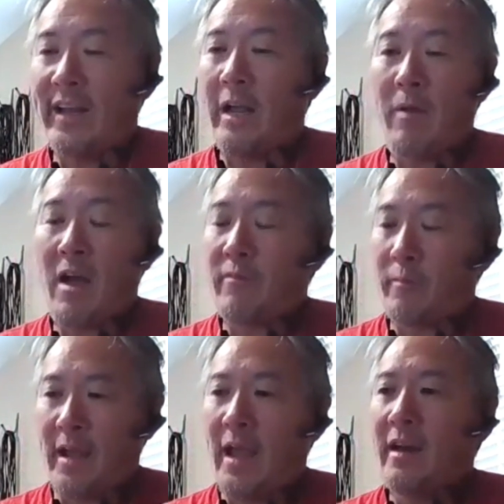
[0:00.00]
I came back
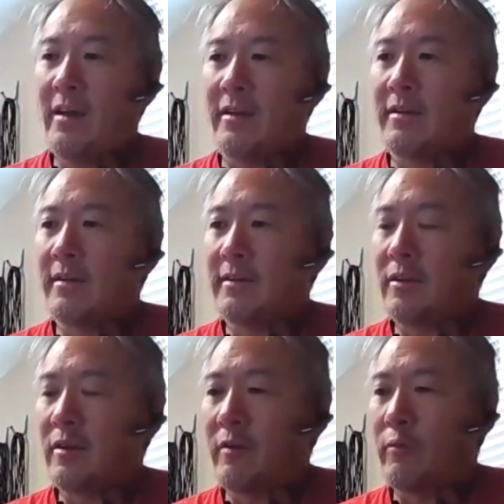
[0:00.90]
from Canada,
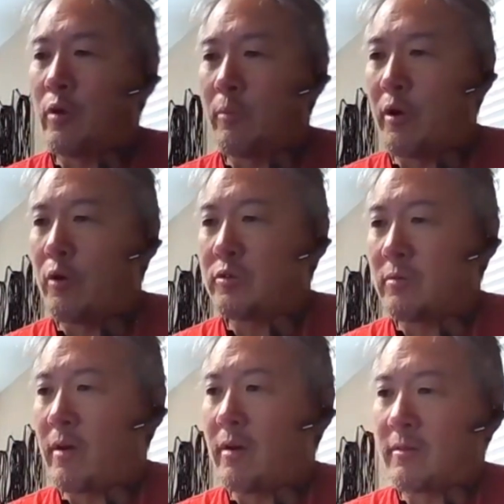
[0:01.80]
I wrote a post
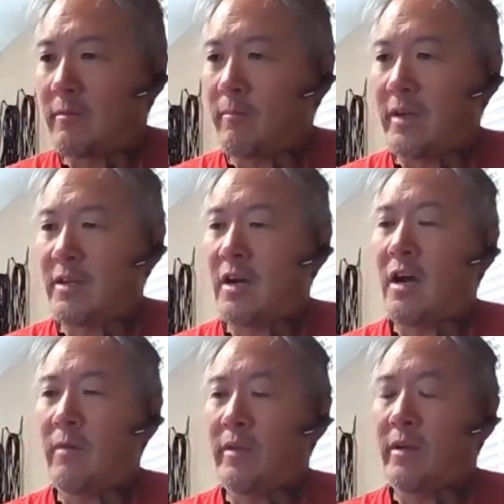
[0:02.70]
about my
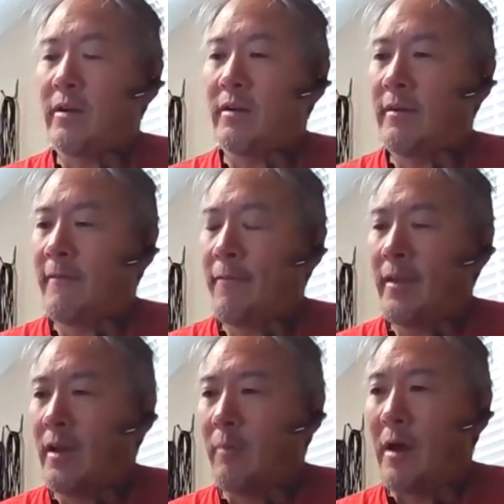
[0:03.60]
time there,
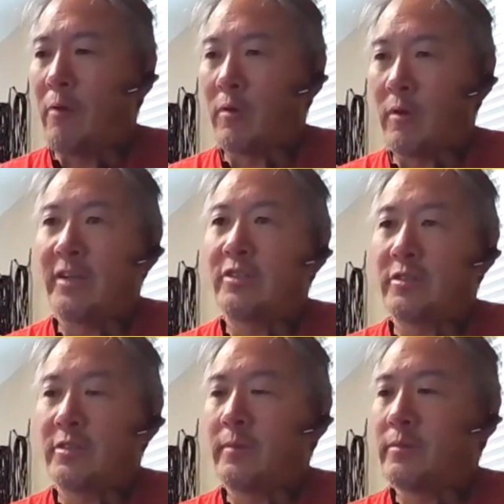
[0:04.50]
about
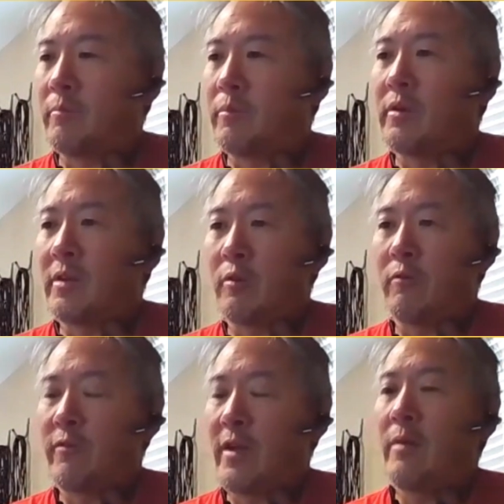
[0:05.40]
relationships and building a
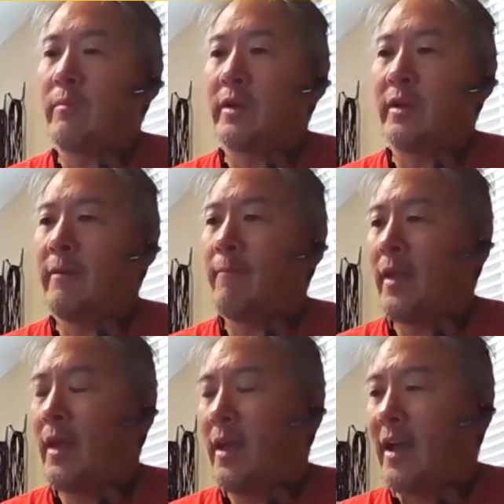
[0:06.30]
new family.
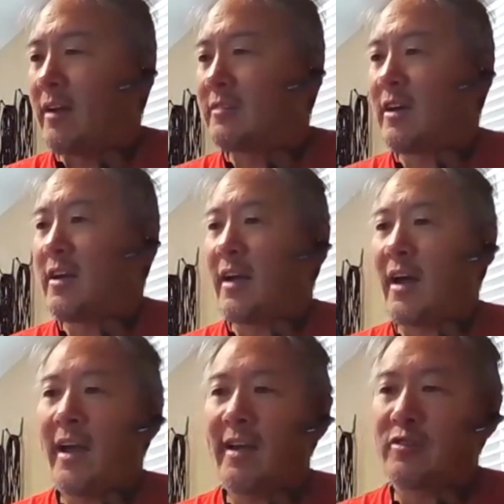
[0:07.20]
And I'll tell you,
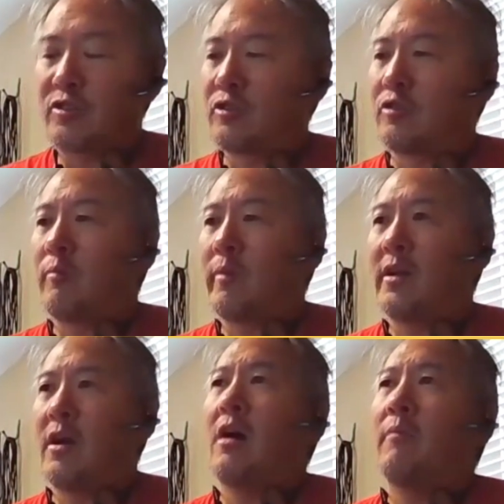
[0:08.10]
I had so many
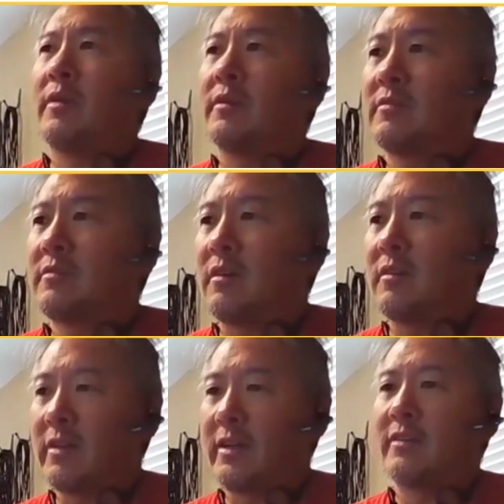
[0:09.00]
comments
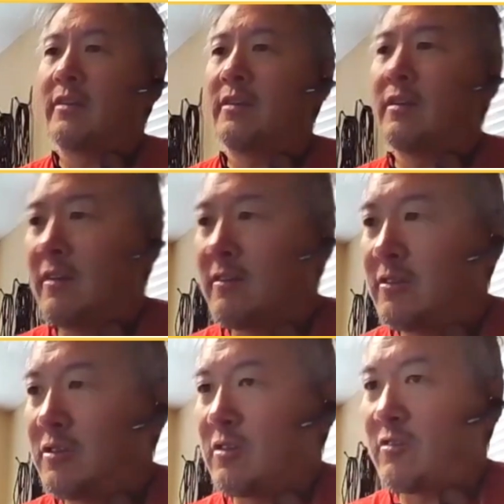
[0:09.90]
on LinkedIn
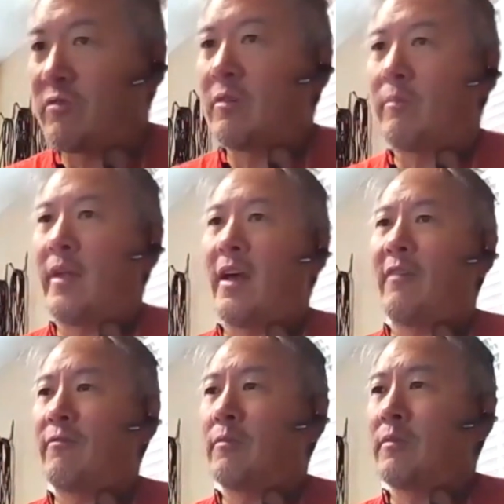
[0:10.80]
just from
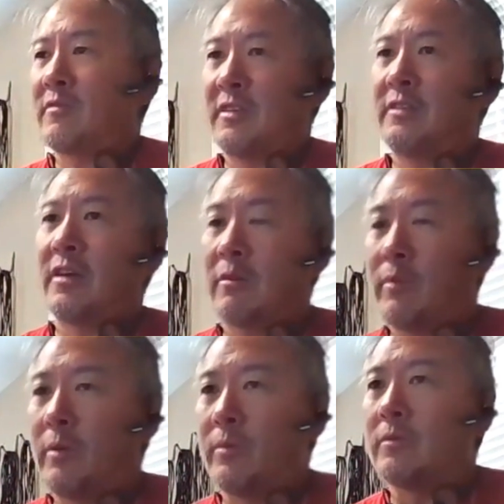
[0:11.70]
the SeaTec
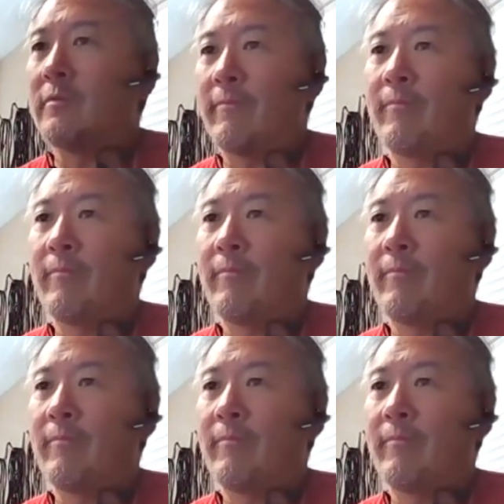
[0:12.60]
people.